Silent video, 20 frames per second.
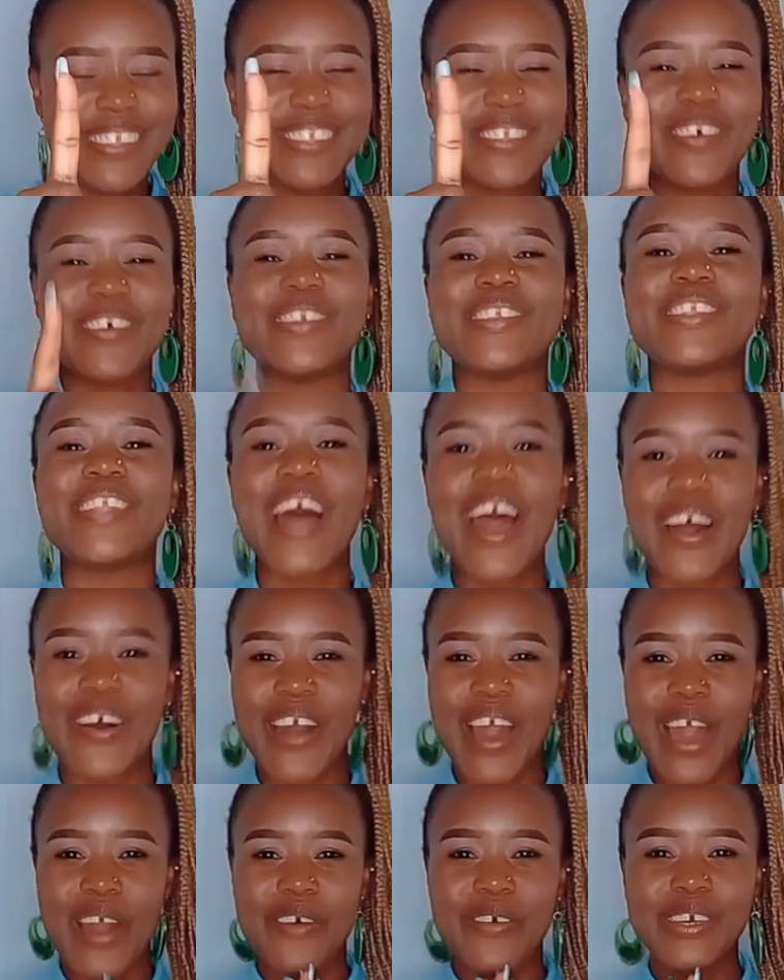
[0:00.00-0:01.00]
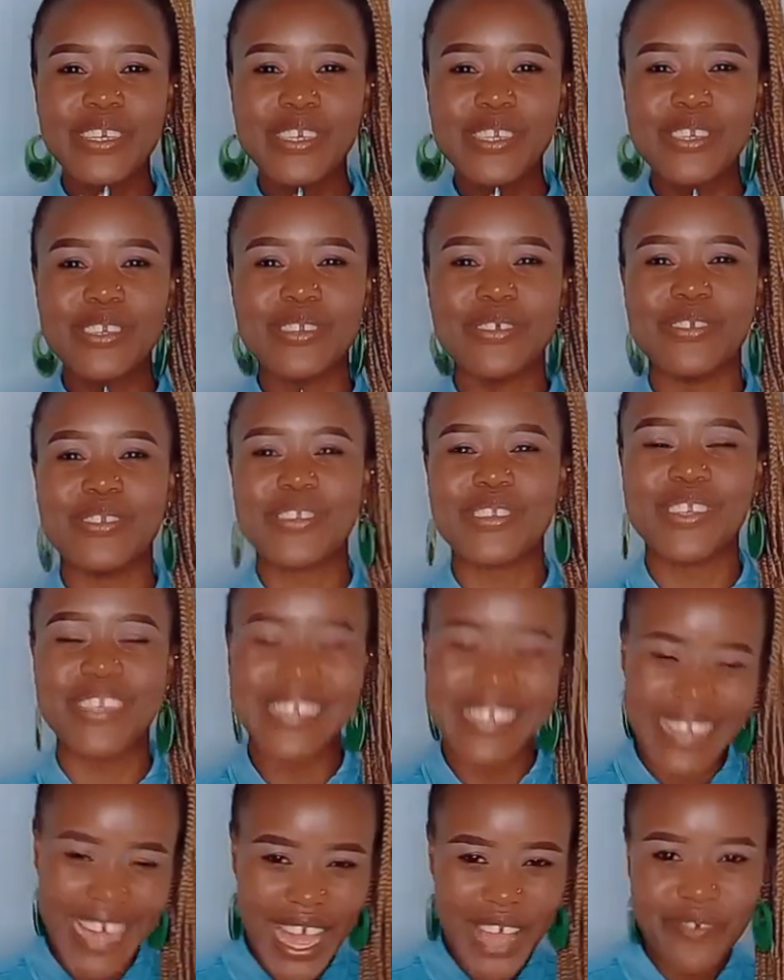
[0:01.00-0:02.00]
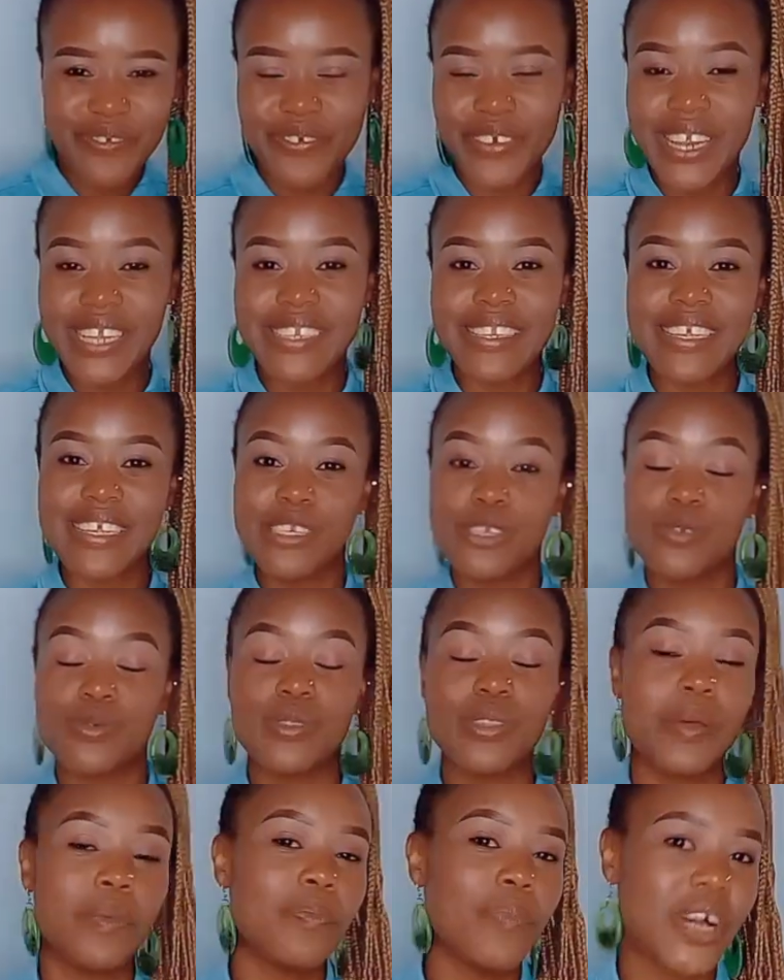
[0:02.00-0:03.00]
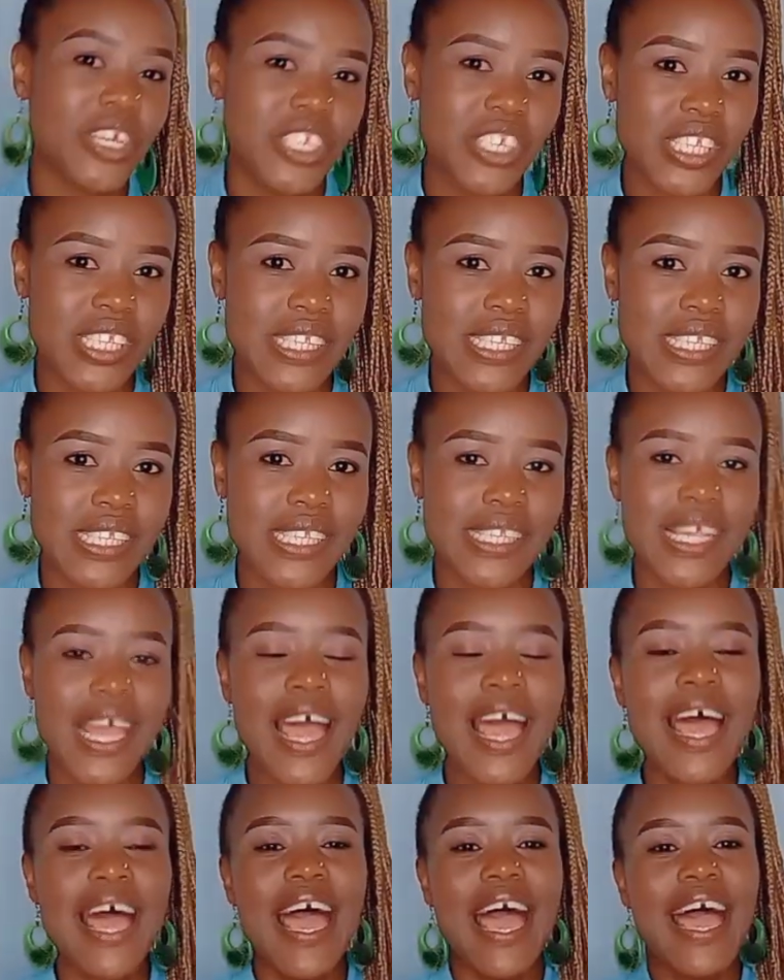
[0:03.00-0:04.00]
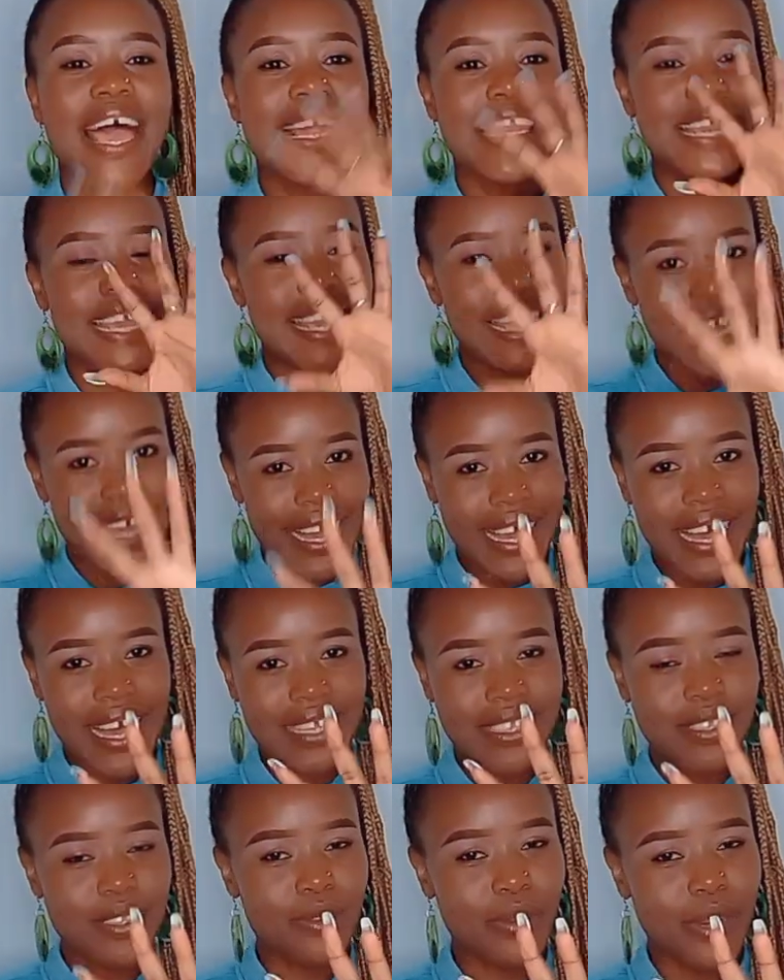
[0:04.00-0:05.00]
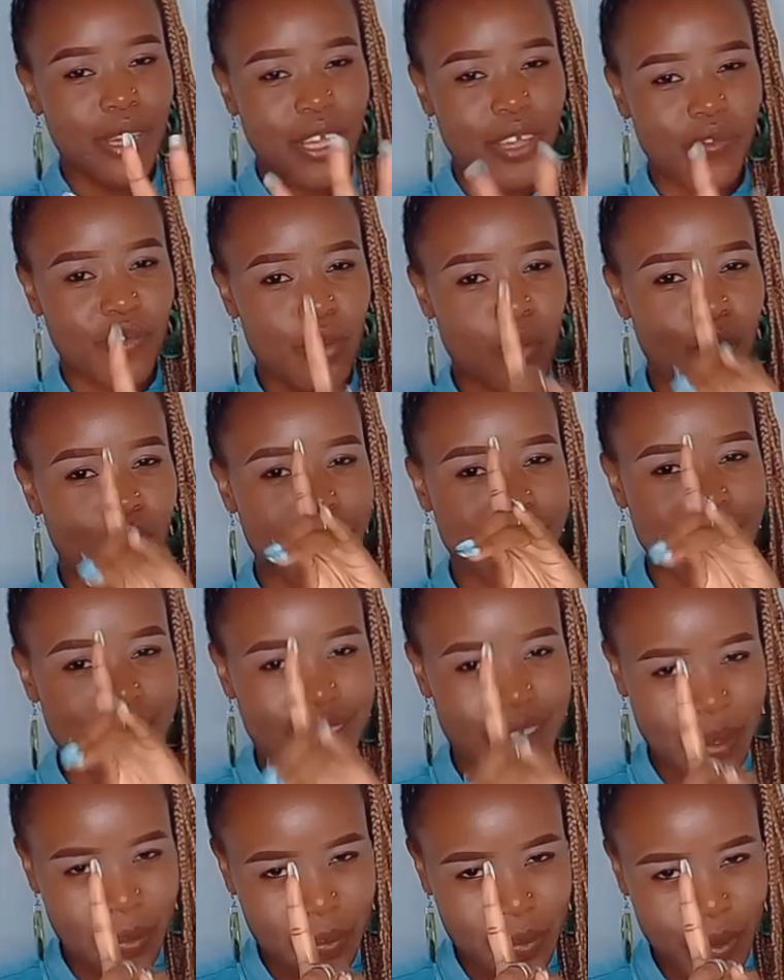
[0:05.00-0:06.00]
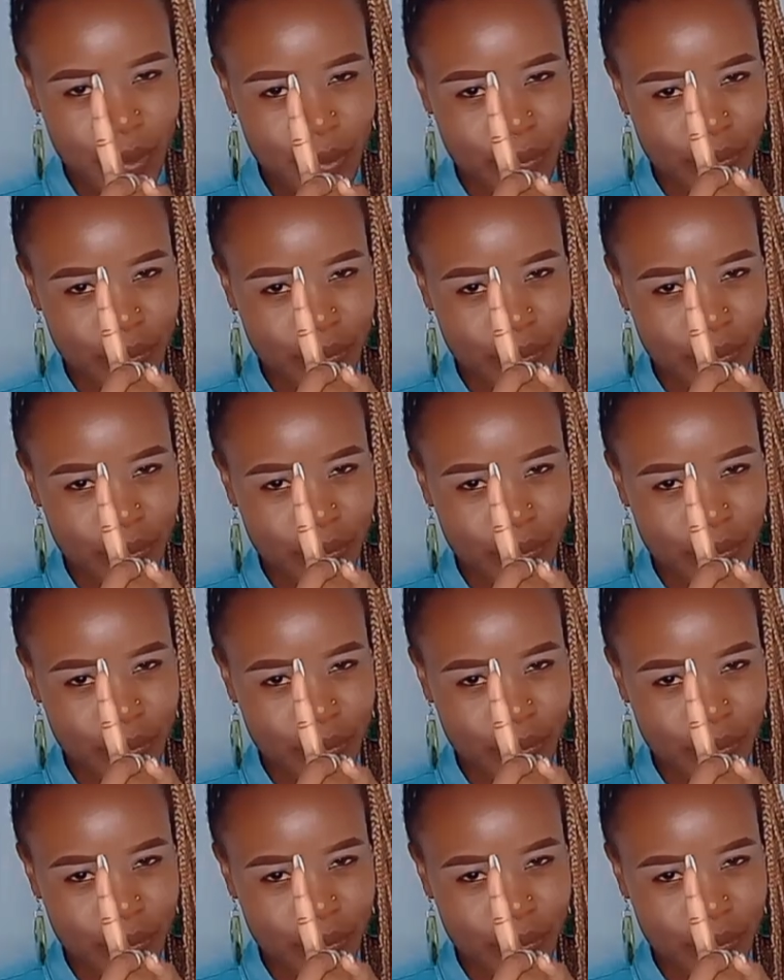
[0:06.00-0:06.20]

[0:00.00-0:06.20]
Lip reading: So now I want to dive right into the purchases. And here, I just want to give you one tip.